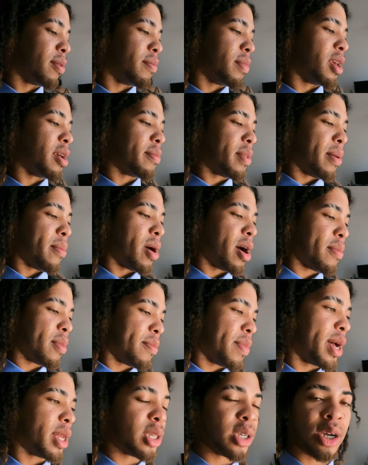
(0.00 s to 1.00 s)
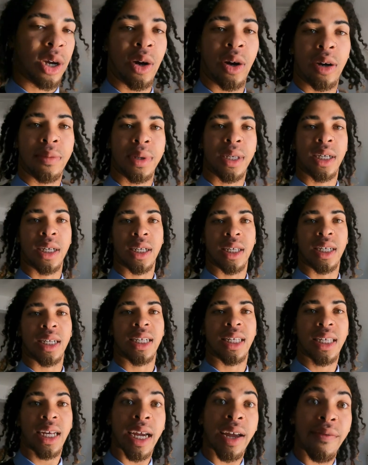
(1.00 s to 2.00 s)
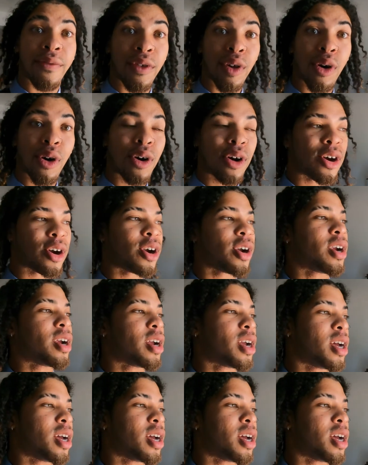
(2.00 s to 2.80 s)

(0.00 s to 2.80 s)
Me and my mom are about to go upstairs to the second floor